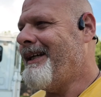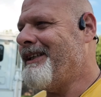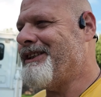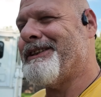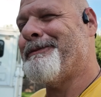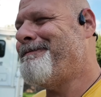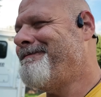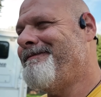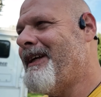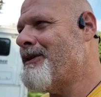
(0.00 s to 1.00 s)
and it's just,
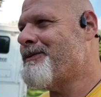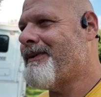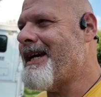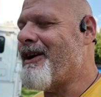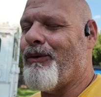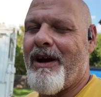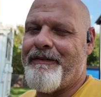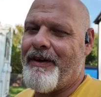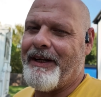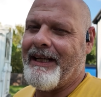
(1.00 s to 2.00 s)
it was kind of
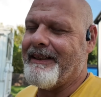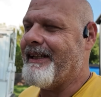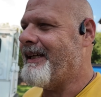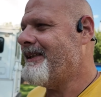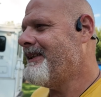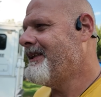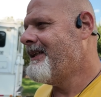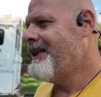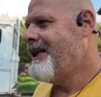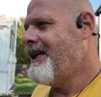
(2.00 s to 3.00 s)
rough on it like that.
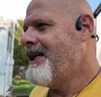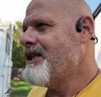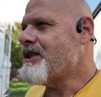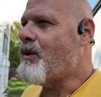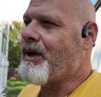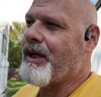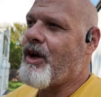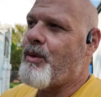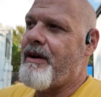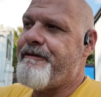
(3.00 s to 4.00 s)
So I wanted
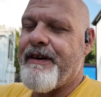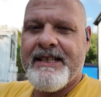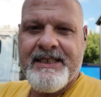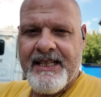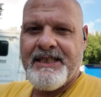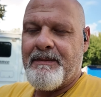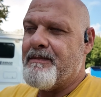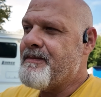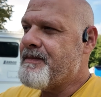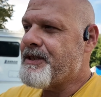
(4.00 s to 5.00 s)
to go with a fixed
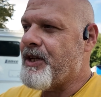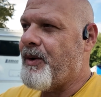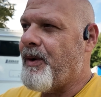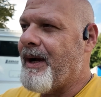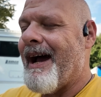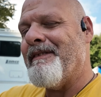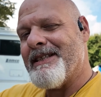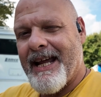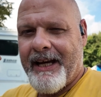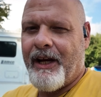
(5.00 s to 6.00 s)
system. So I've
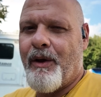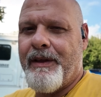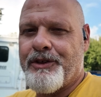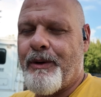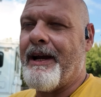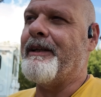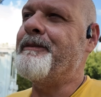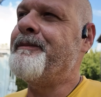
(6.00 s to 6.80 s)
decided to go this route.